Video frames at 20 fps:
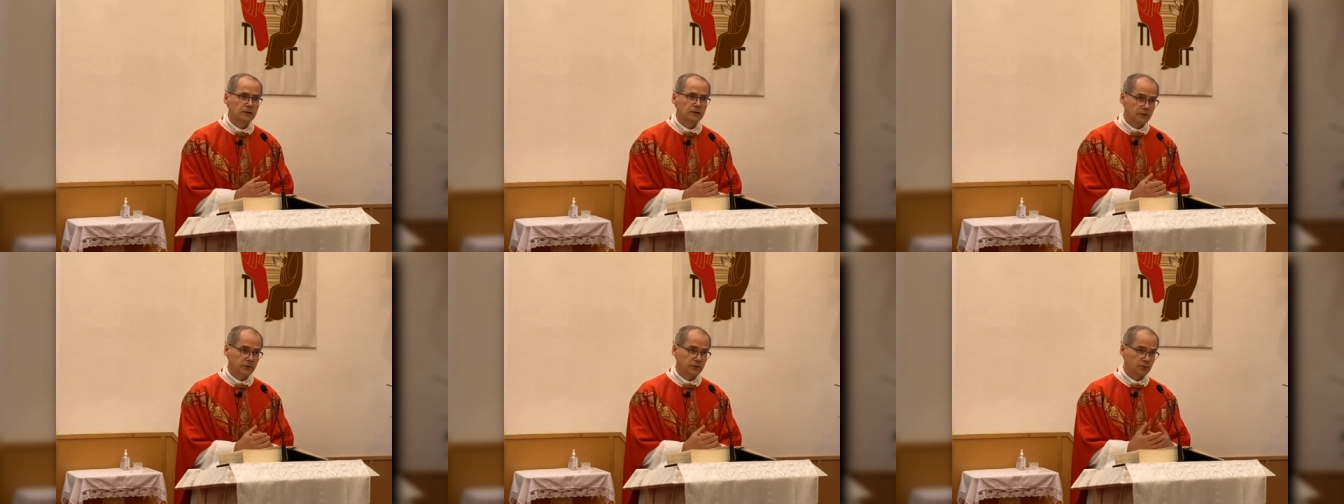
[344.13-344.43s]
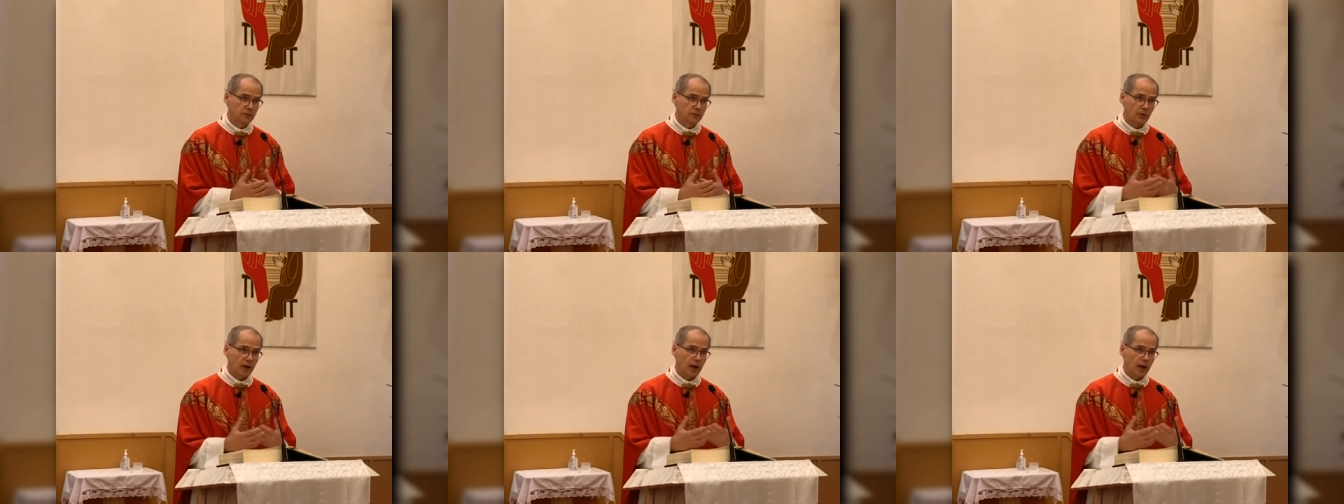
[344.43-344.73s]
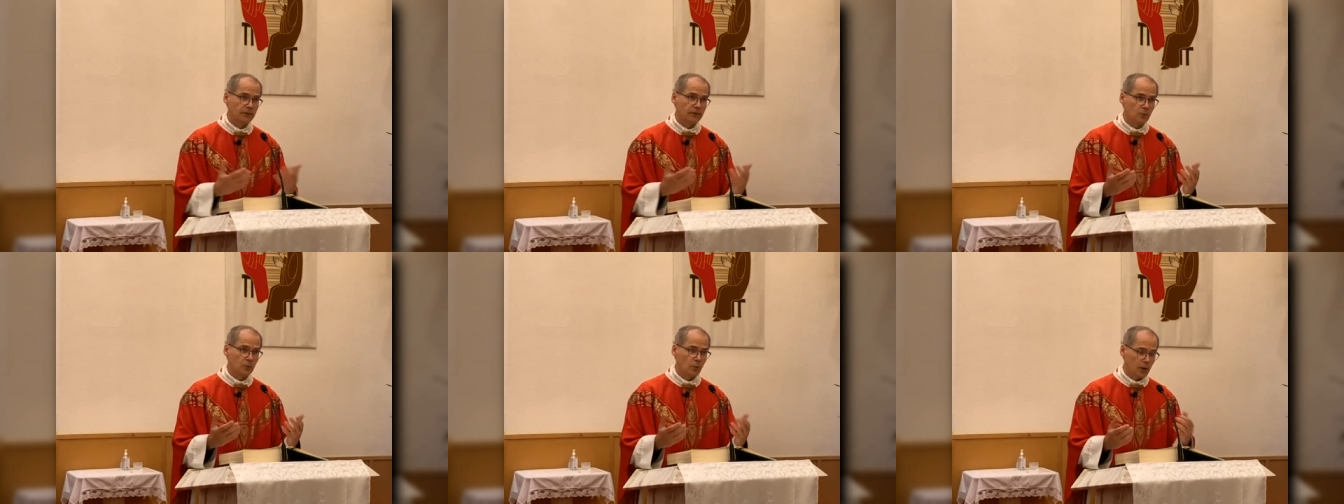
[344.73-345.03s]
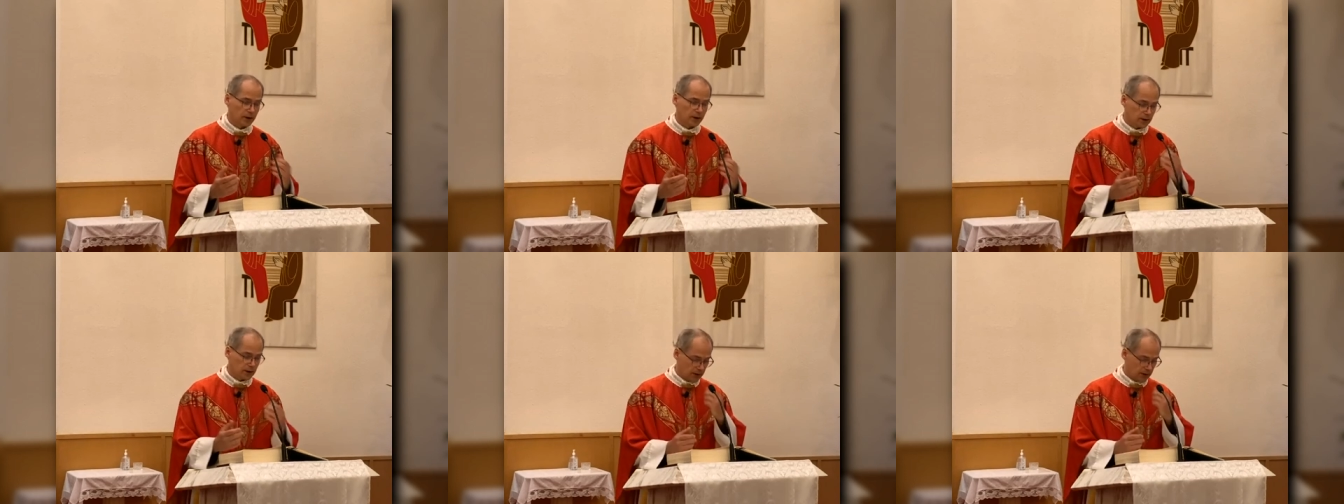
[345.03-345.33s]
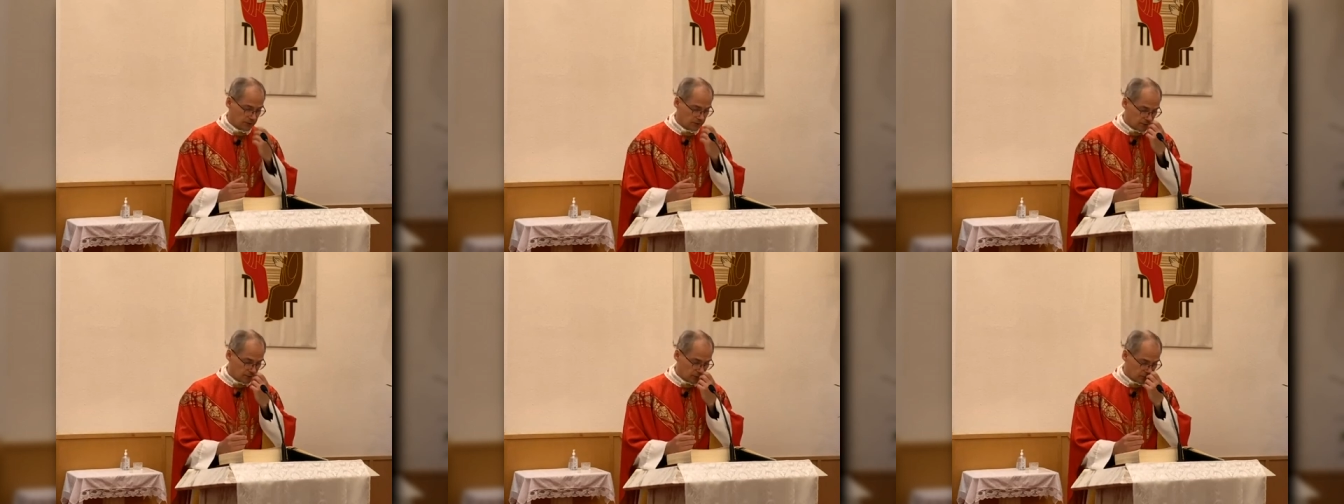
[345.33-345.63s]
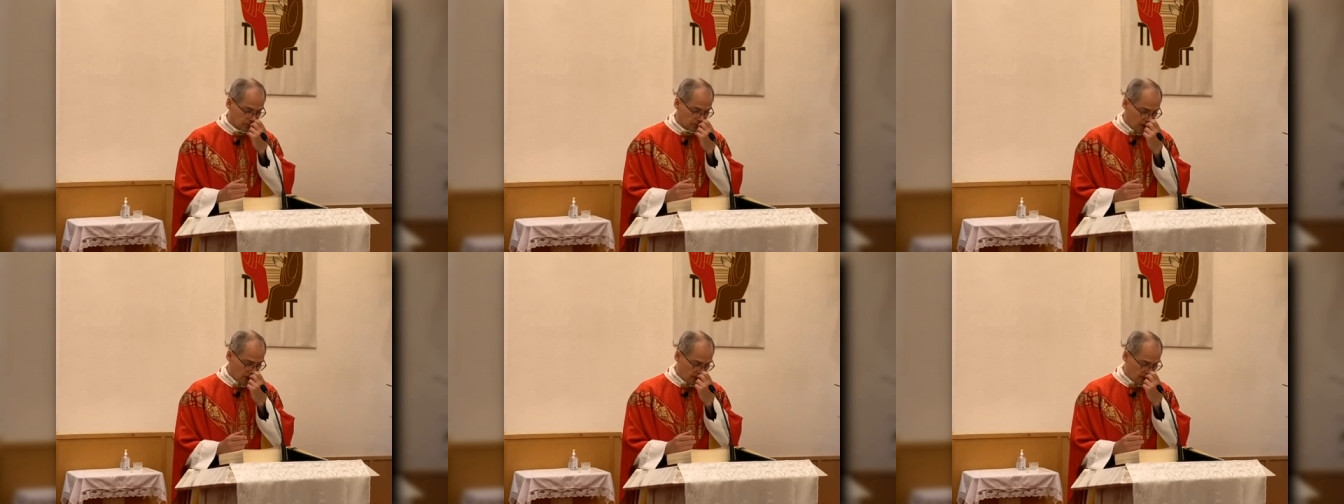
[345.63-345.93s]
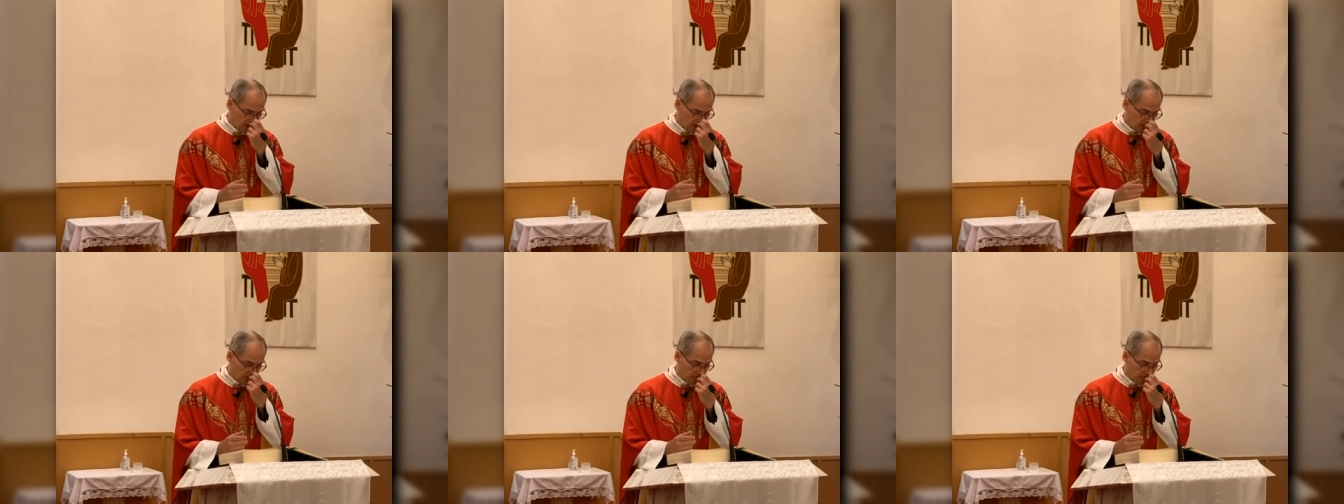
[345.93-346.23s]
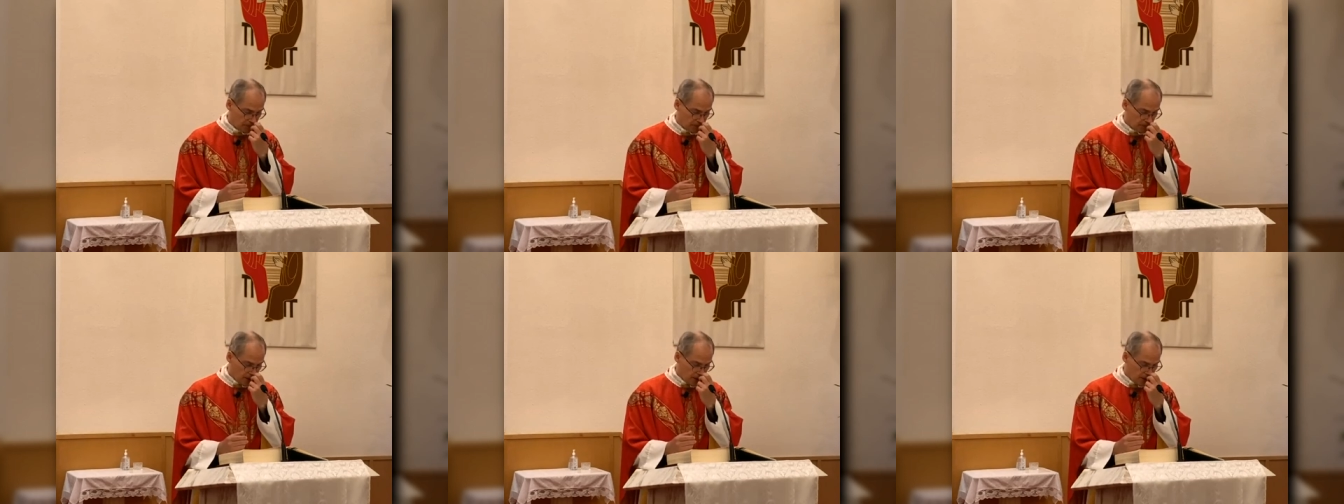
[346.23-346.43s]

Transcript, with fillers: to everyone in, in society.